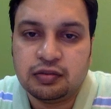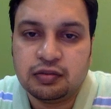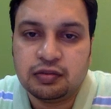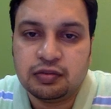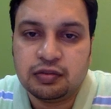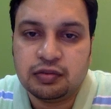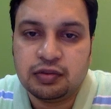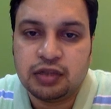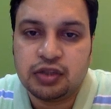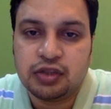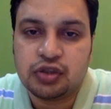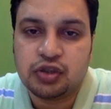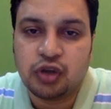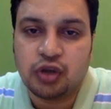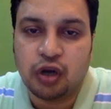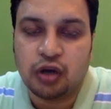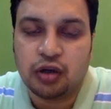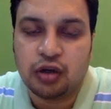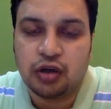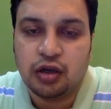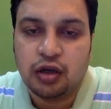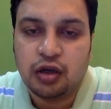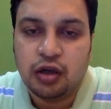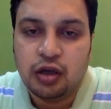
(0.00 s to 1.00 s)
the
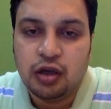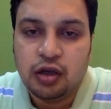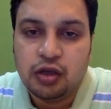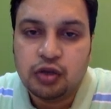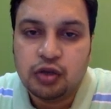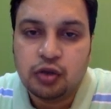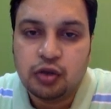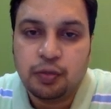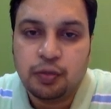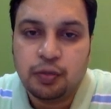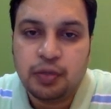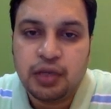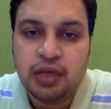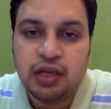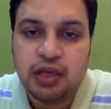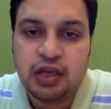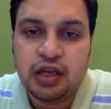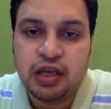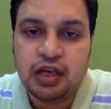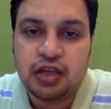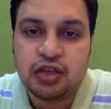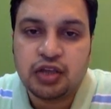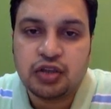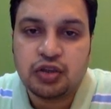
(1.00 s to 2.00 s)
stock. So PE
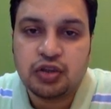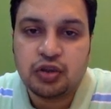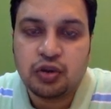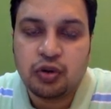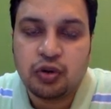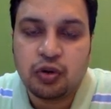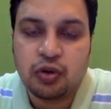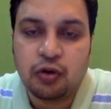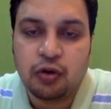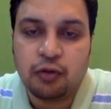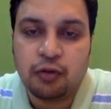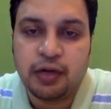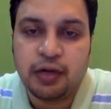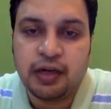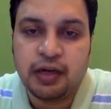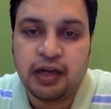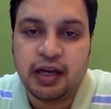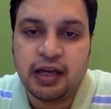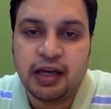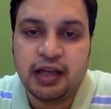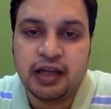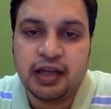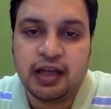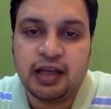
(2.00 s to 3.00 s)
ratio of
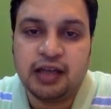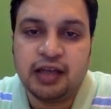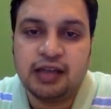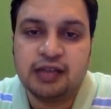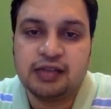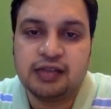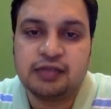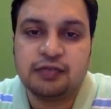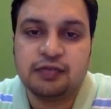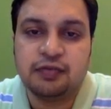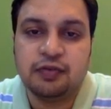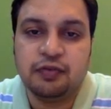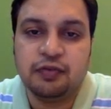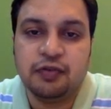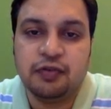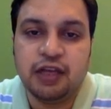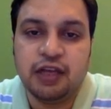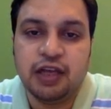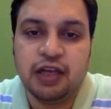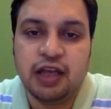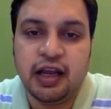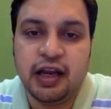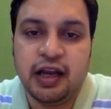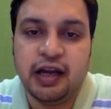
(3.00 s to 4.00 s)
Britannia is
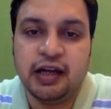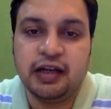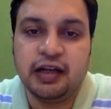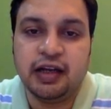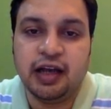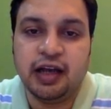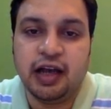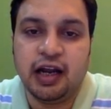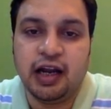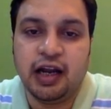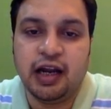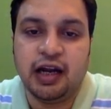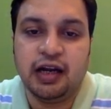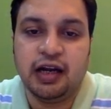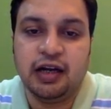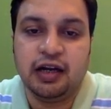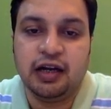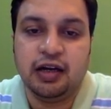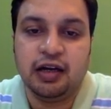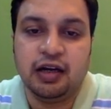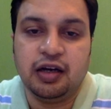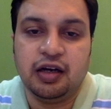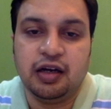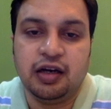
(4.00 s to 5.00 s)
58
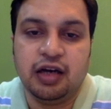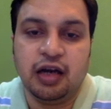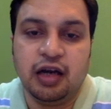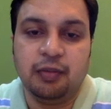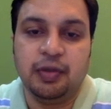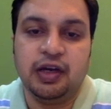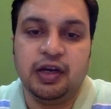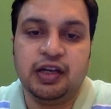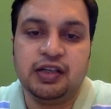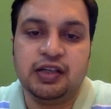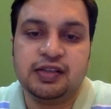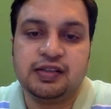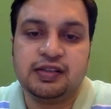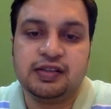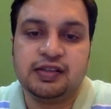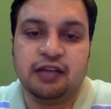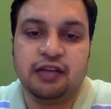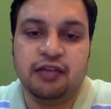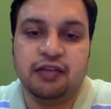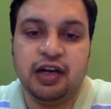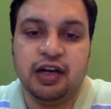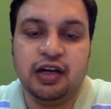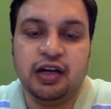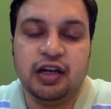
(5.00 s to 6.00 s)
and uh, Dabur is
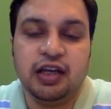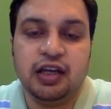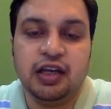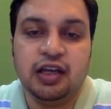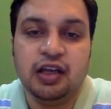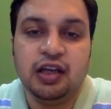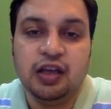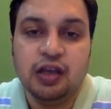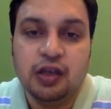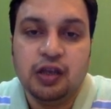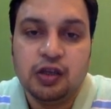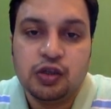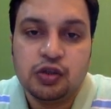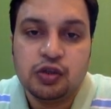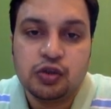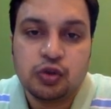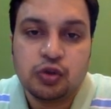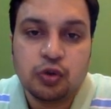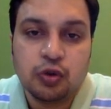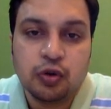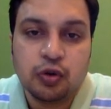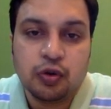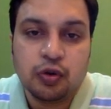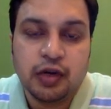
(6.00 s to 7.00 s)
70.
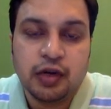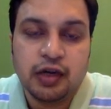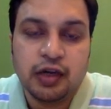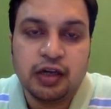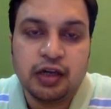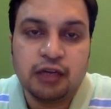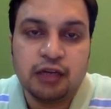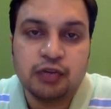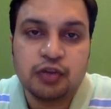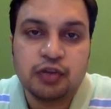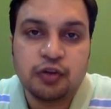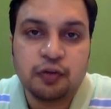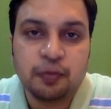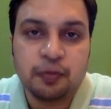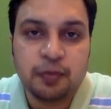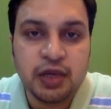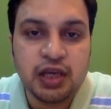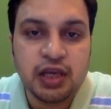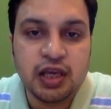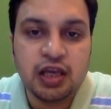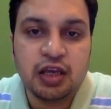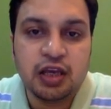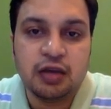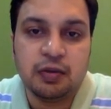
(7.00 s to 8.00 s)
So in terms of
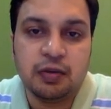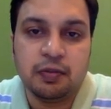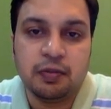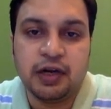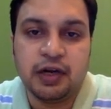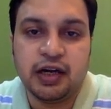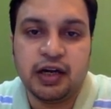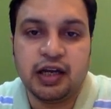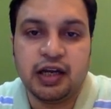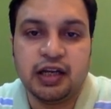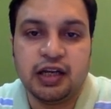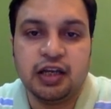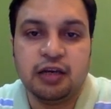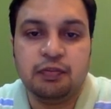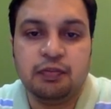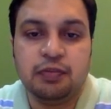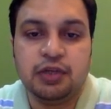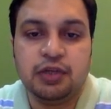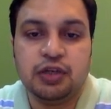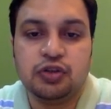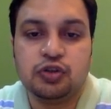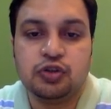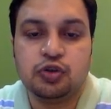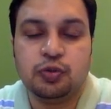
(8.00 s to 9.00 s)
PE, Britannia
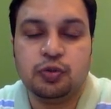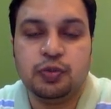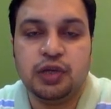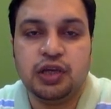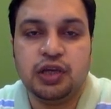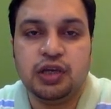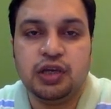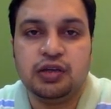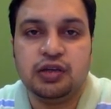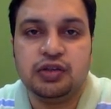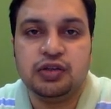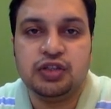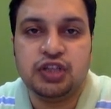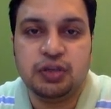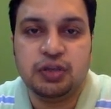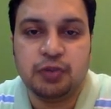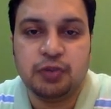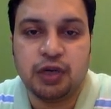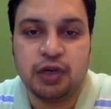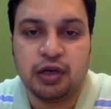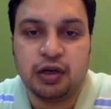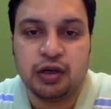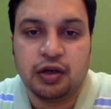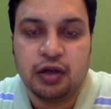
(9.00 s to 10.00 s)
appears to be
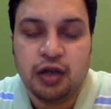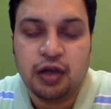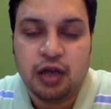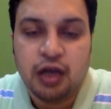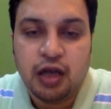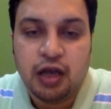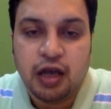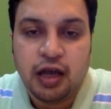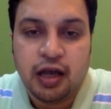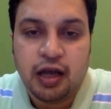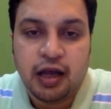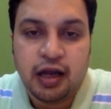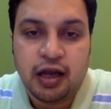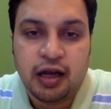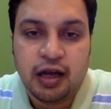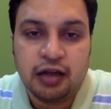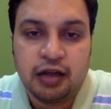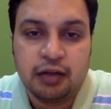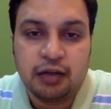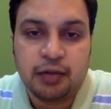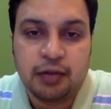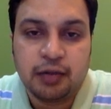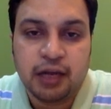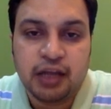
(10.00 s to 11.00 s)
cheaper
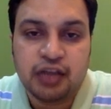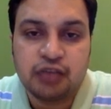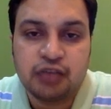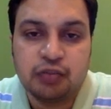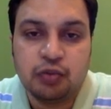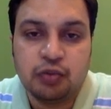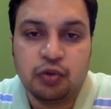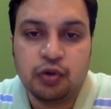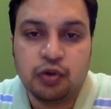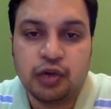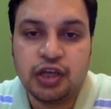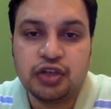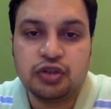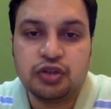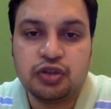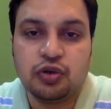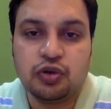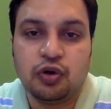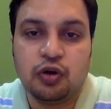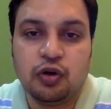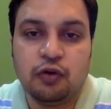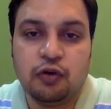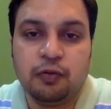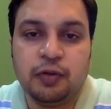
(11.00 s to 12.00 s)
and the price book
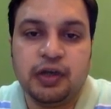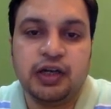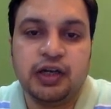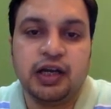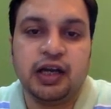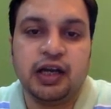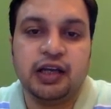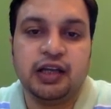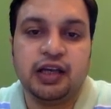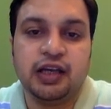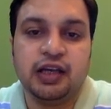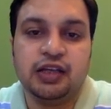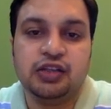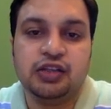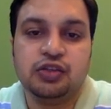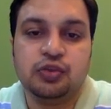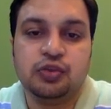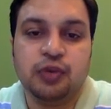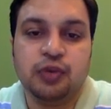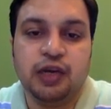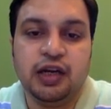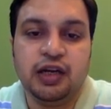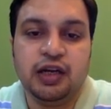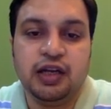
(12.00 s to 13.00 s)
ratio of Britannia is
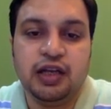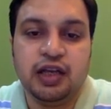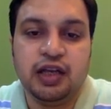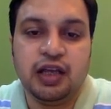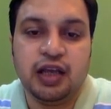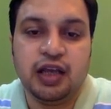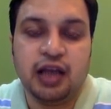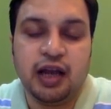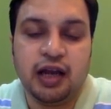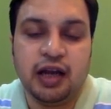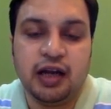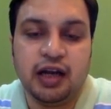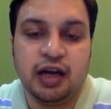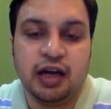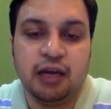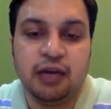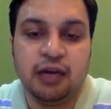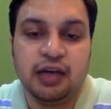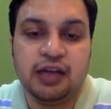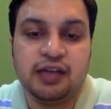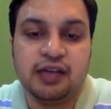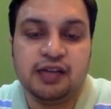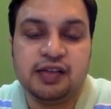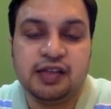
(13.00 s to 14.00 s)
20 and
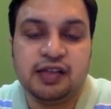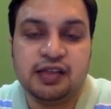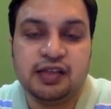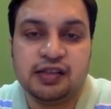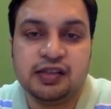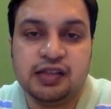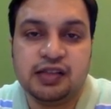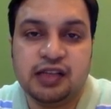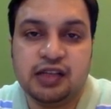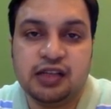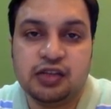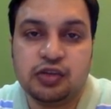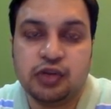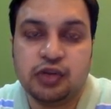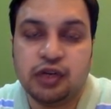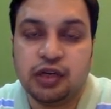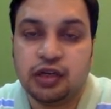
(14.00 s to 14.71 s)
Dabur is 16. So in